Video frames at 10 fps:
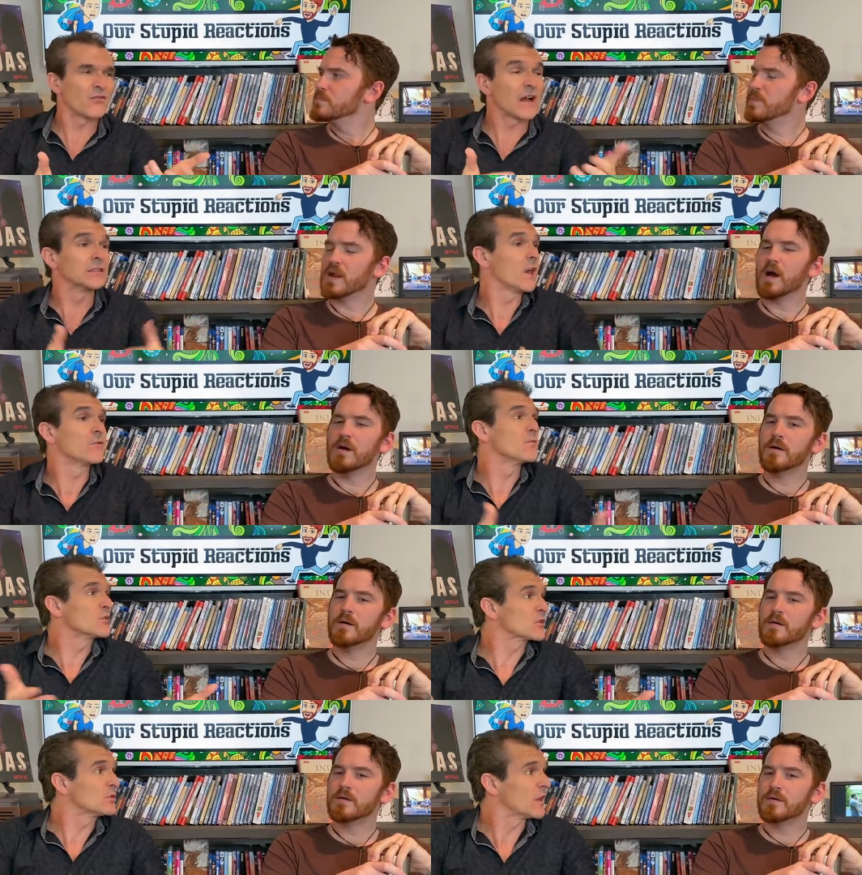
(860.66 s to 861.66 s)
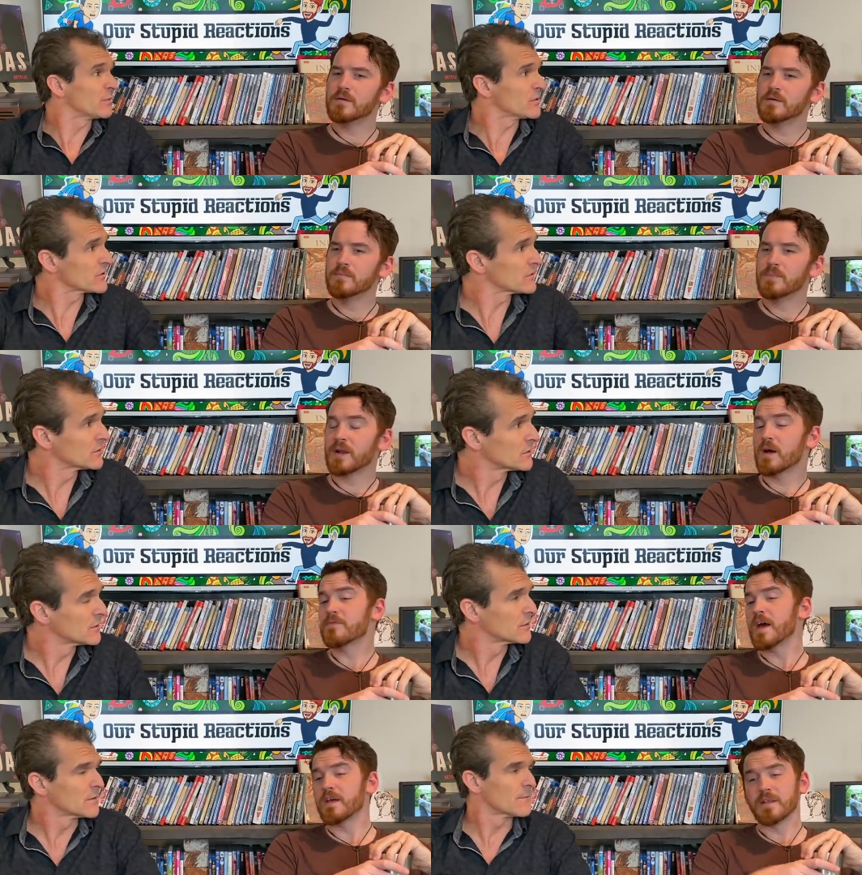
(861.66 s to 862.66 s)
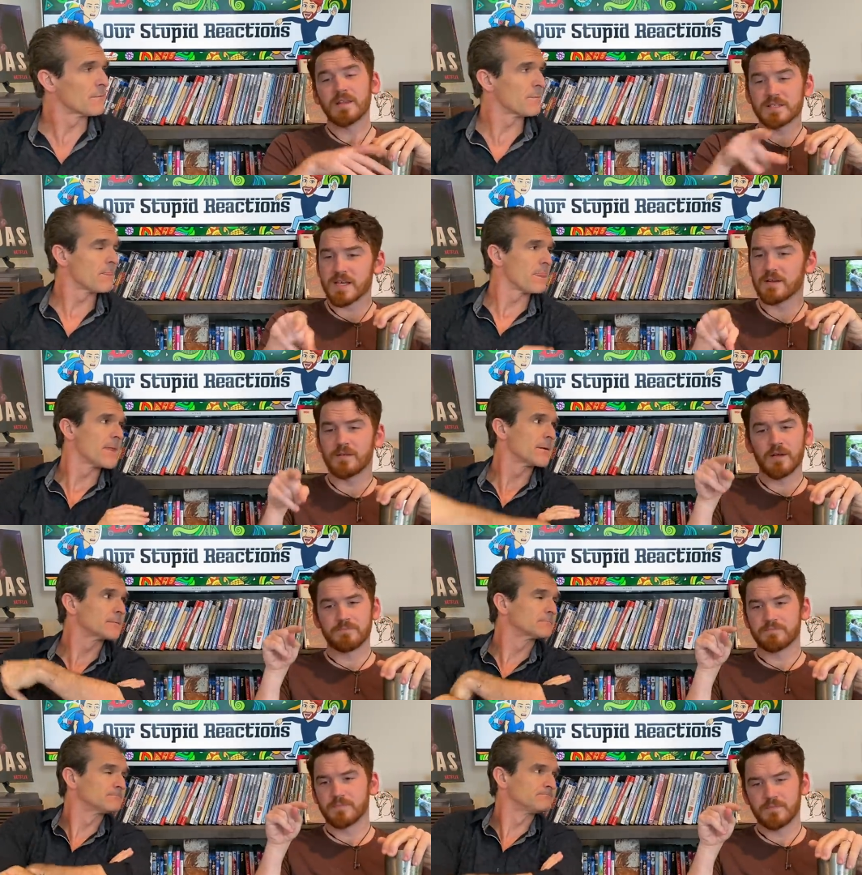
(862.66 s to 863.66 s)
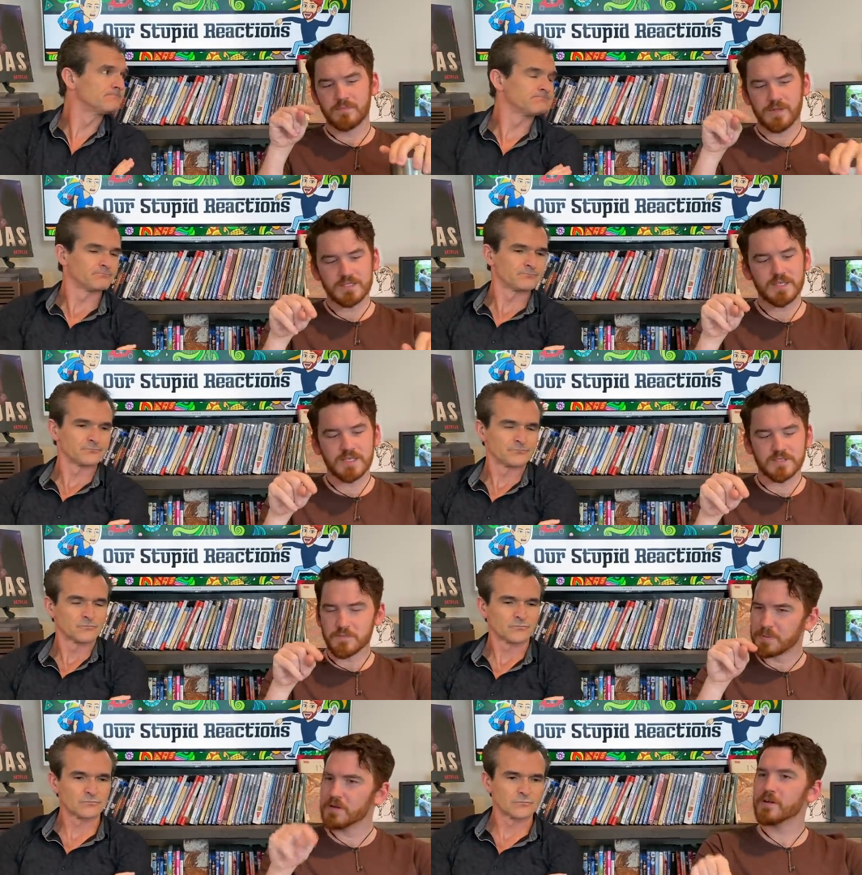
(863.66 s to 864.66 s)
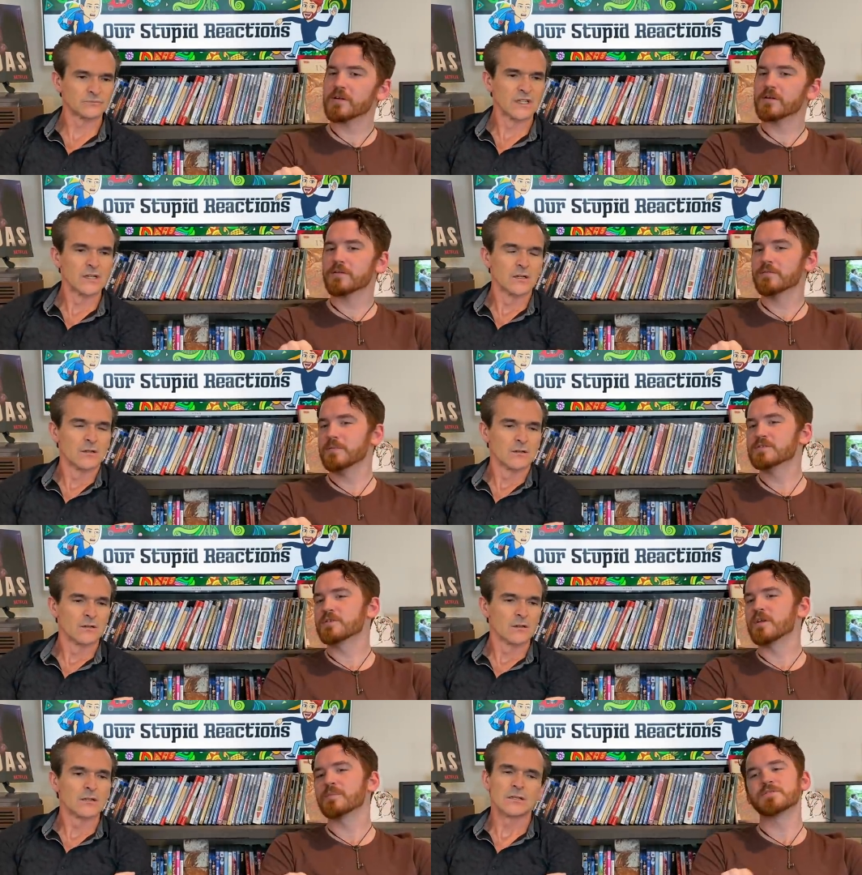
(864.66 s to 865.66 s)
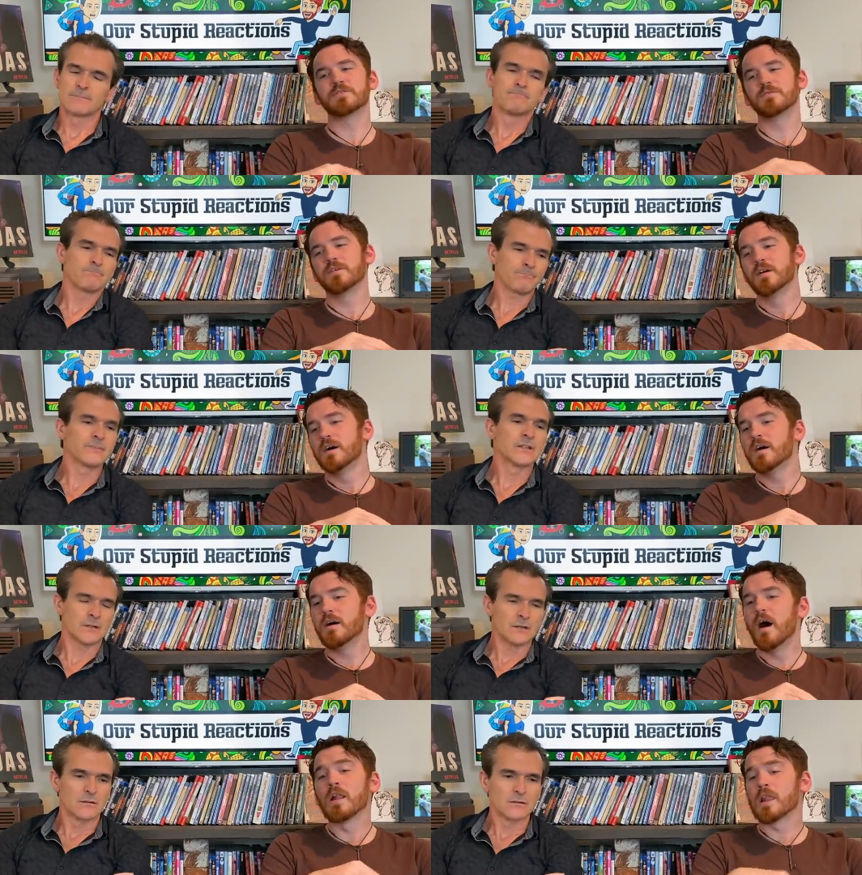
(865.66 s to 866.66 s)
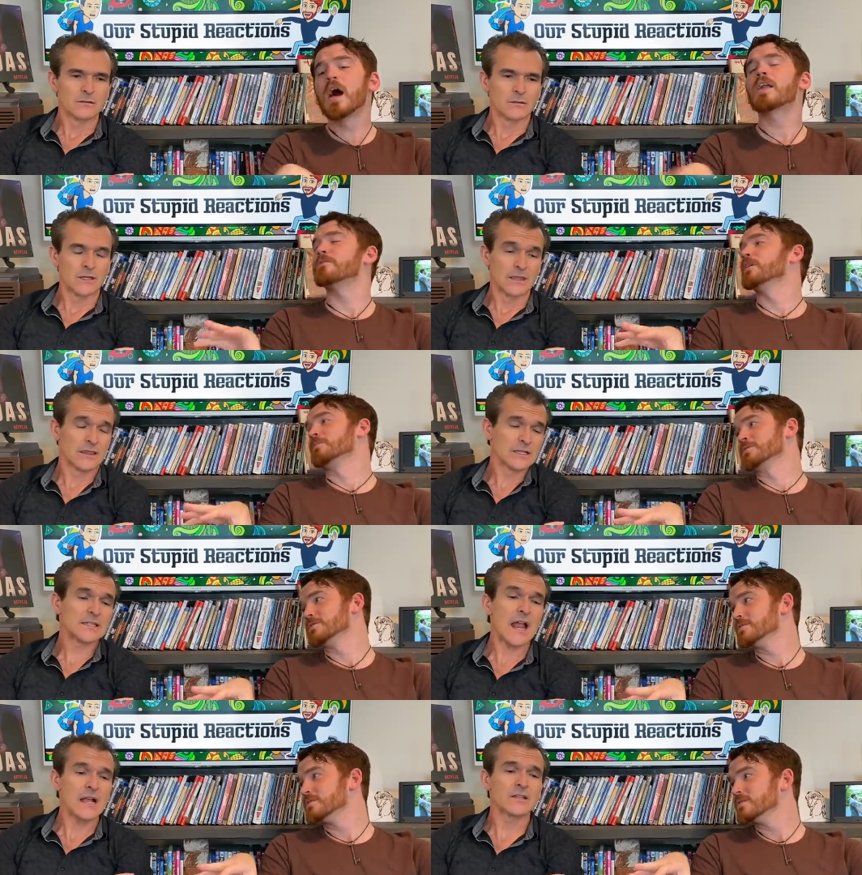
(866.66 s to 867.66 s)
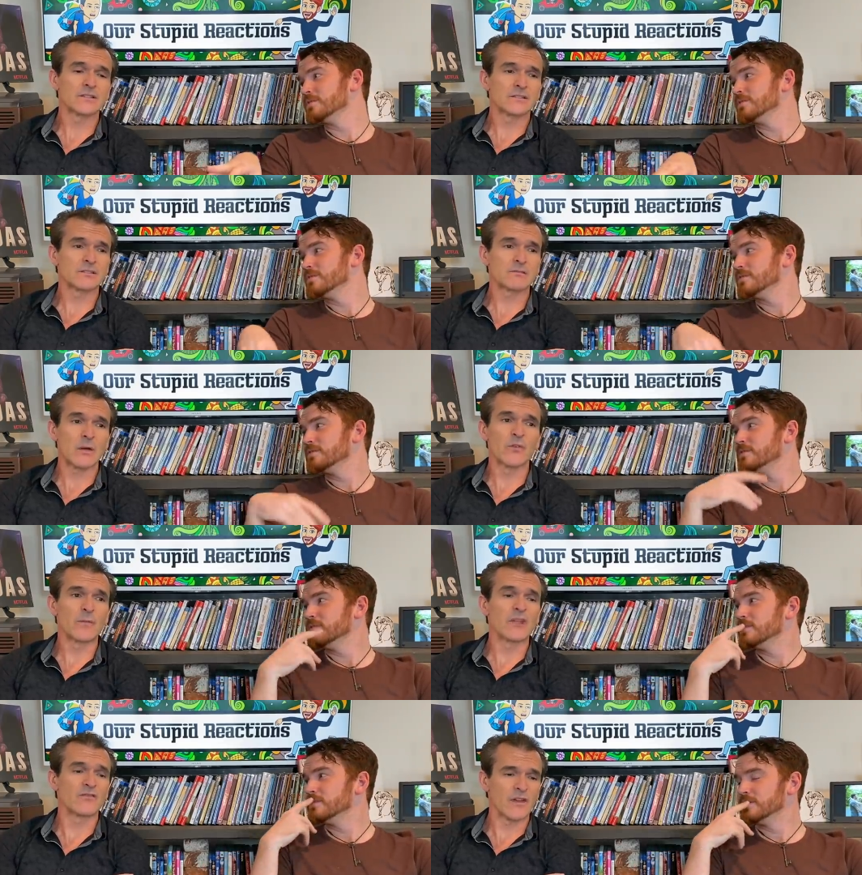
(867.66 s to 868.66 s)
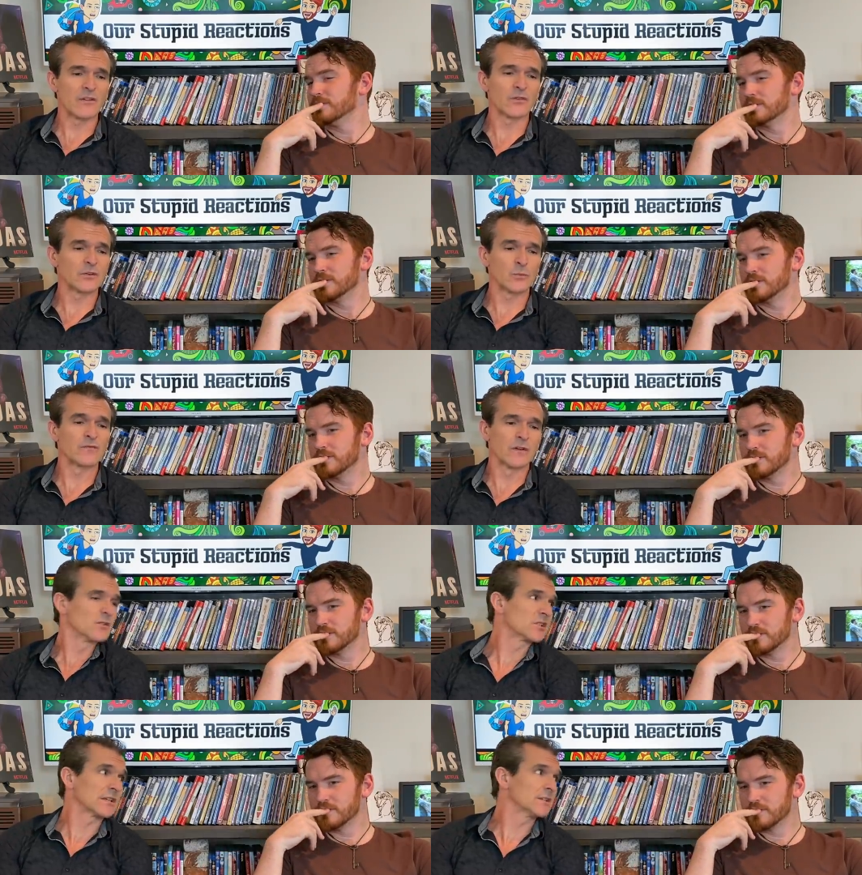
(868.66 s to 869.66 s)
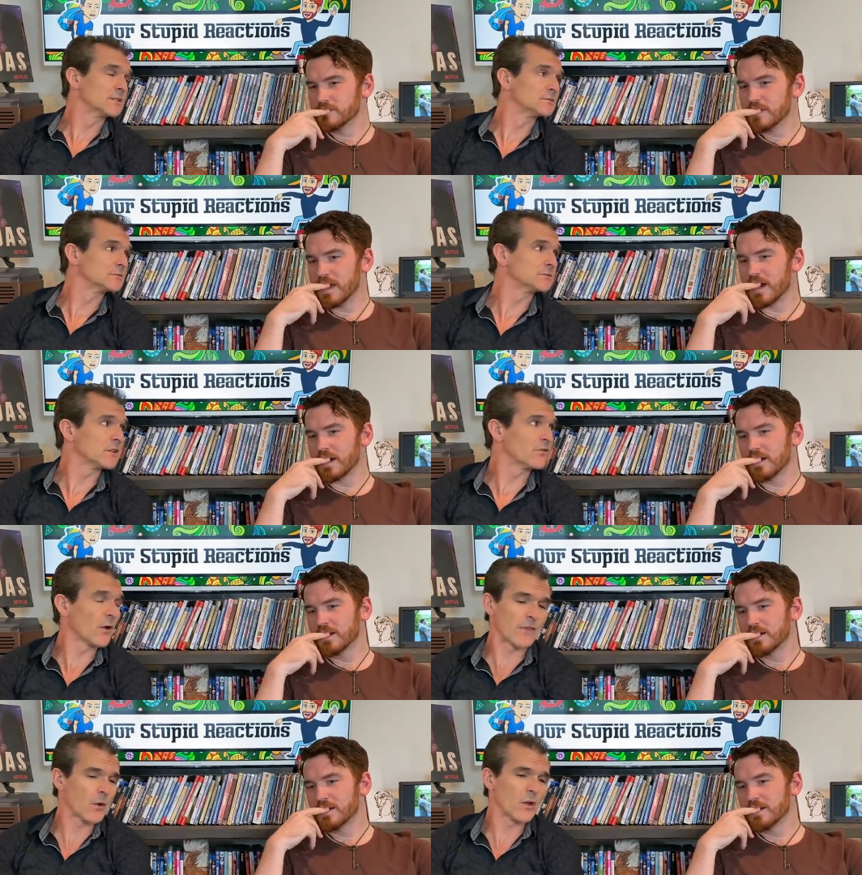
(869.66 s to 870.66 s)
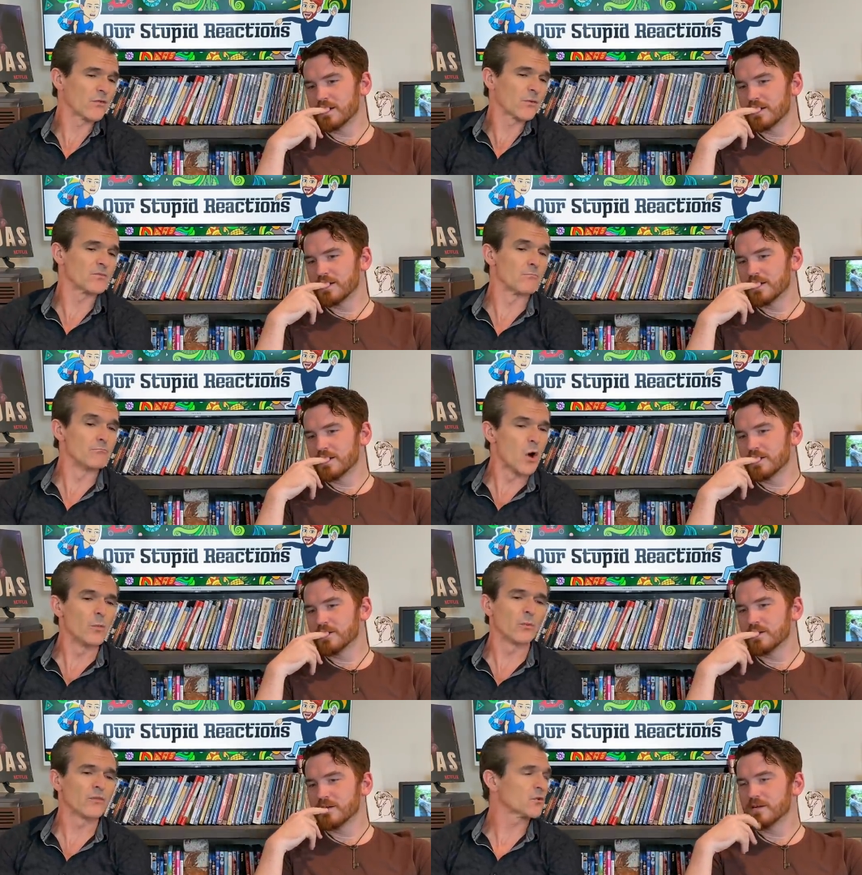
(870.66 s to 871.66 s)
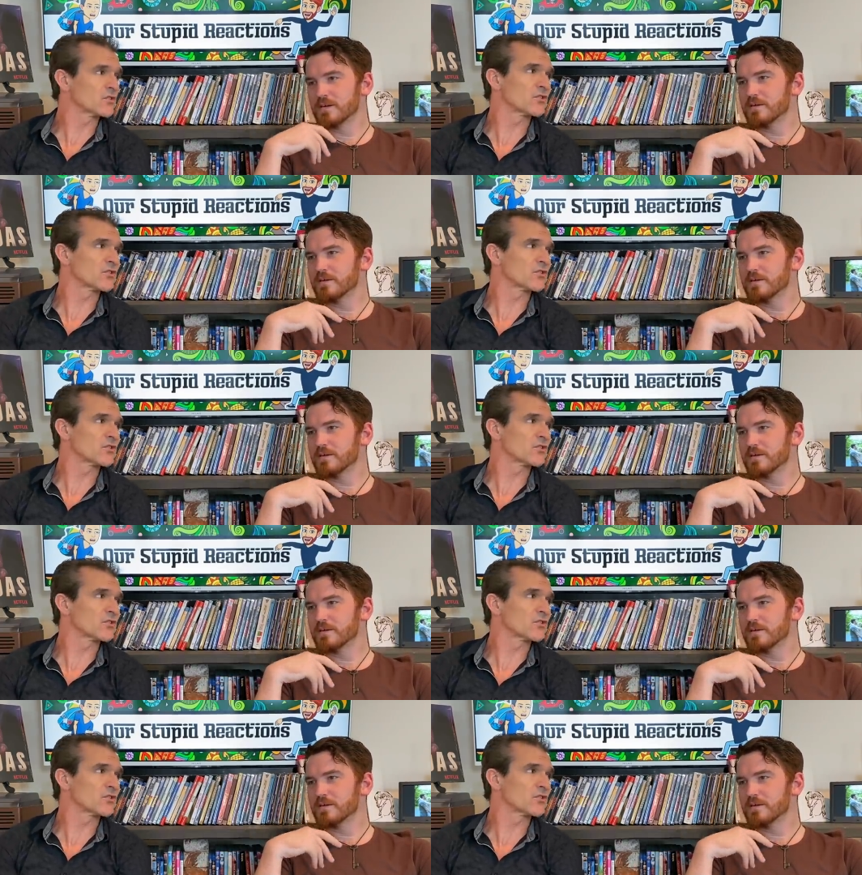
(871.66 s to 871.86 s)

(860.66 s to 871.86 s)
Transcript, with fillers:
Speaker 1: But, I love the musical numbers. But of that, this had, this had superior musical numbers to
Speaker 2: a lot of films. This has some of my favorite we've ever seen. Yeah. I felt that way from the moment we first